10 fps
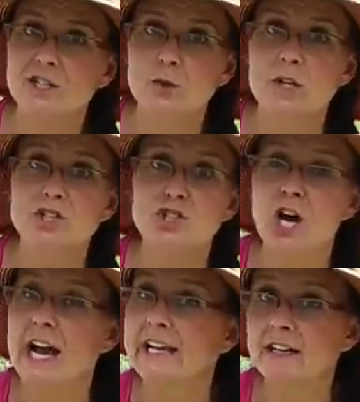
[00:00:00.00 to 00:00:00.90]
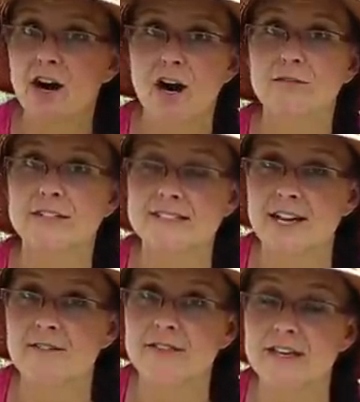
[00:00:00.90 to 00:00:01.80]
to do a giant harvest
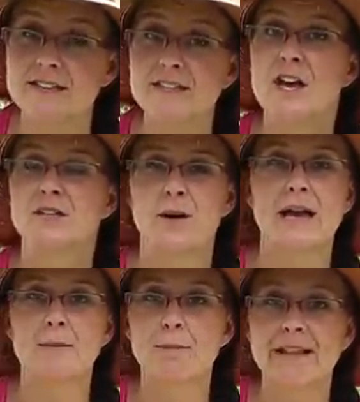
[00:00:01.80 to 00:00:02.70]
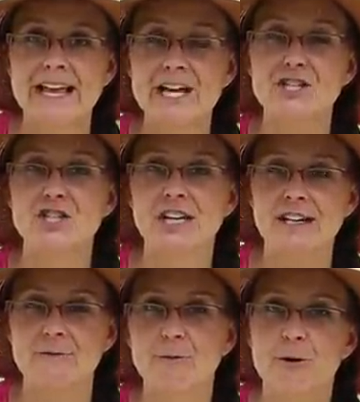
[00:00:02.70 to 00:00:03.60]
of this so I can blanch it
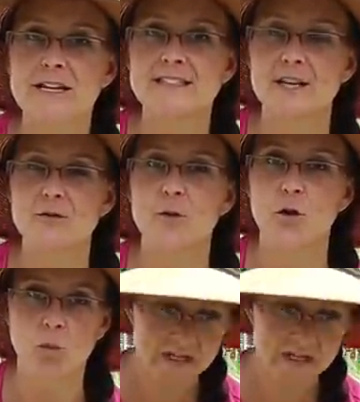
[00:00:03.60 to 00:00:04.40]
and freeze it for the